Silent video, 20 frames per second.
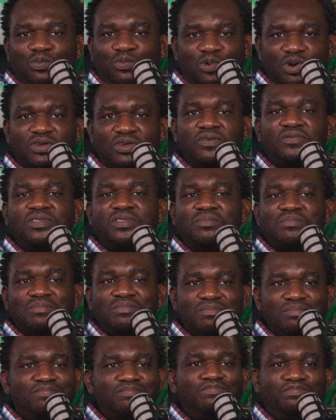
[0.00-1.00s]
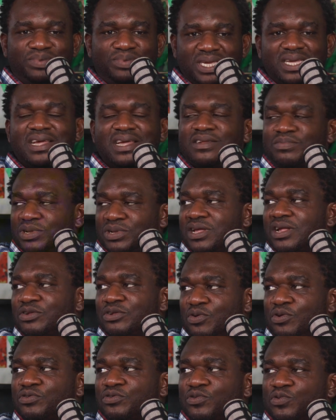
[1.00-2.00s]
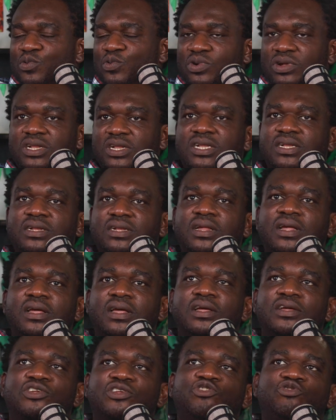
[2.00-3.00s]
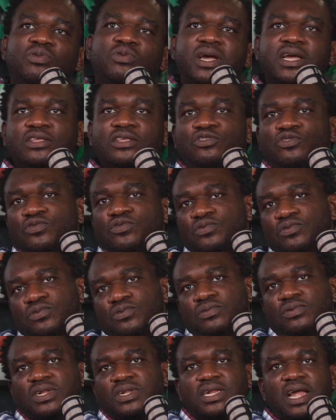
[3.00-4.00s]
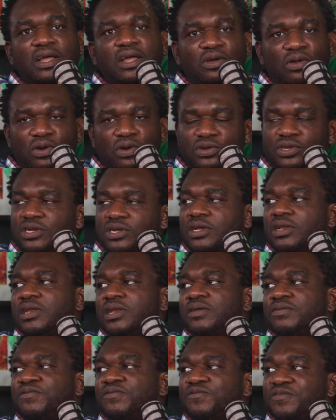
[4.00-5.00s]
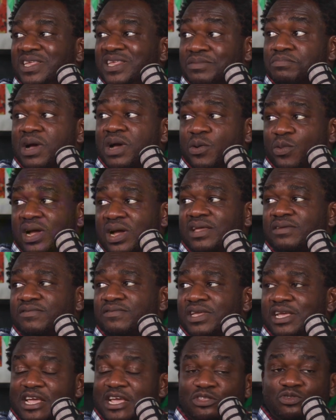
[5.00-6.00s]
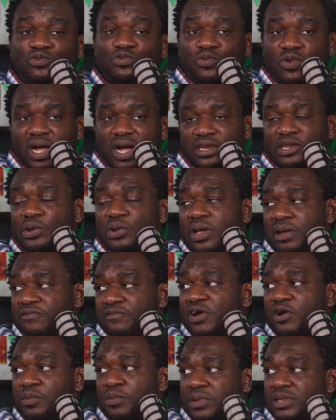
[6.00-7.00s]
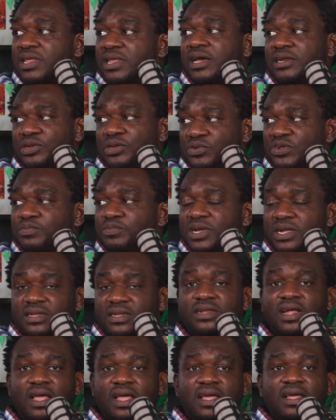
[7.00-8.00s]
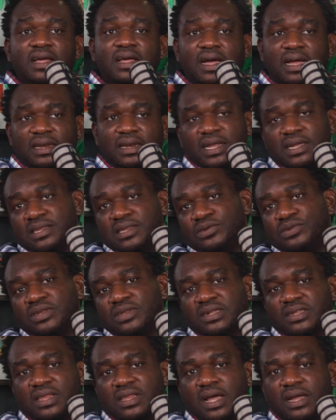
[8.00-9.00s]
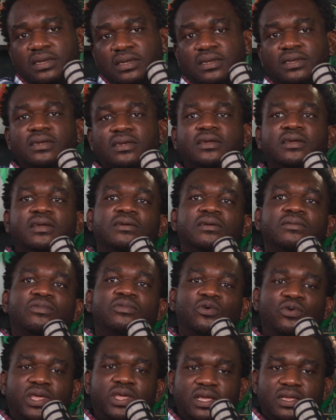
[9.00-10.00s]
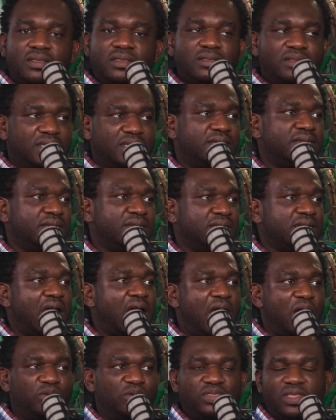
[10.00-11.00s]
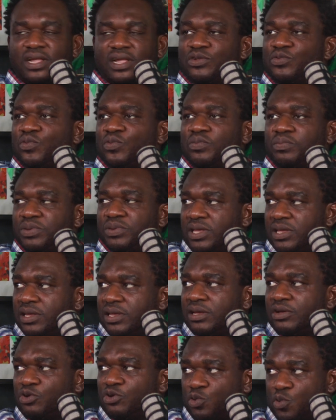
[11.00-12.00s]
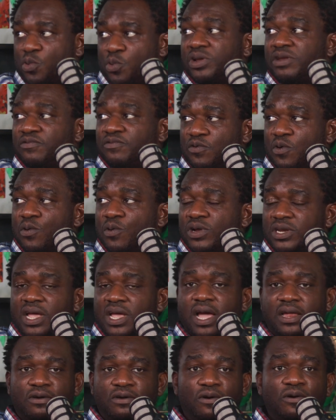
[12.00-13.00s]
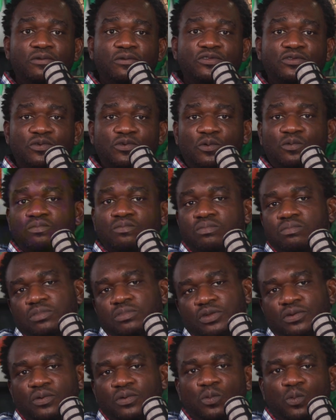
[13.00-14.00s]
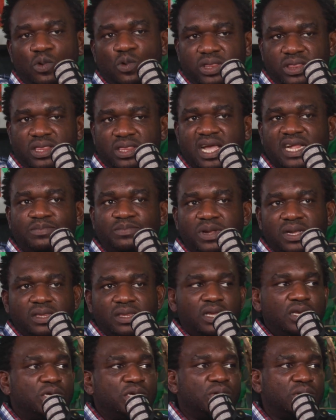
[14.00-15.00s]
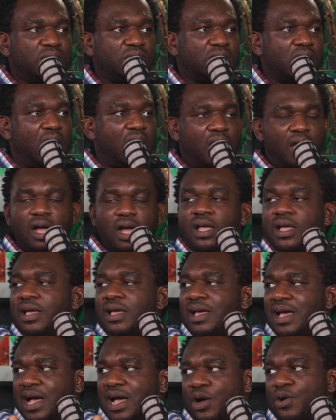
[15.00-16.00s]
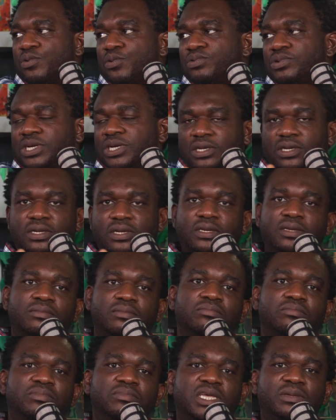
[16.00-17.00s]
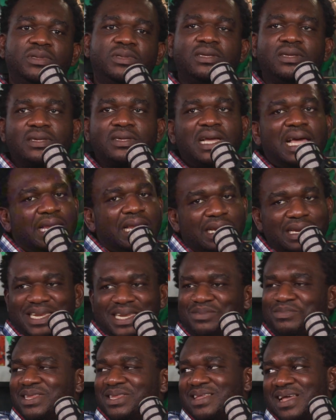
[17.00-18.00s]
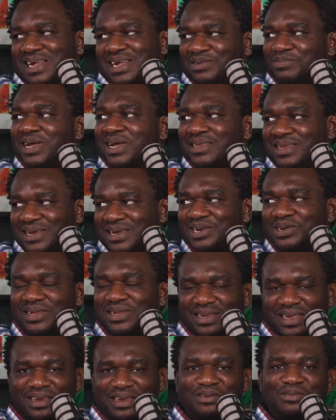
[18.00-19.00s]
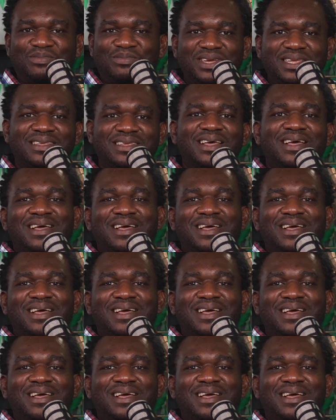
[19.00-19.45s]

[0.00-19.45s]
one of the biggest hurdle was trying to psychologically fit my wife into her new environment, her new space, and let her understand, okay, this is how things would be going forward, and also, you know, what the expectations are, how she can maybe kind of limit the expectations a little bit,